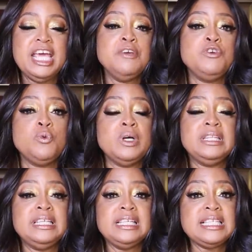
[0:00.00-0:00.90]
If you
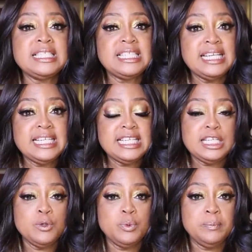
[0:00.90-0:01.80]
want the
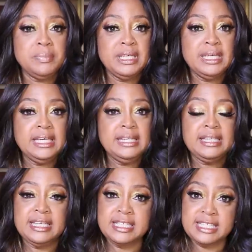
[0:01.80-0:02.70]
extended, it would be
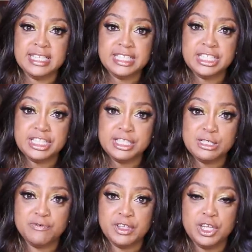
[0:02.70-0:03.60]
the extended to
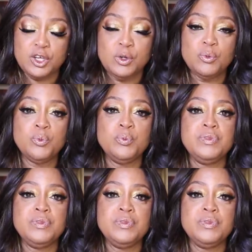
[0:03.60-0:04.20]
this video.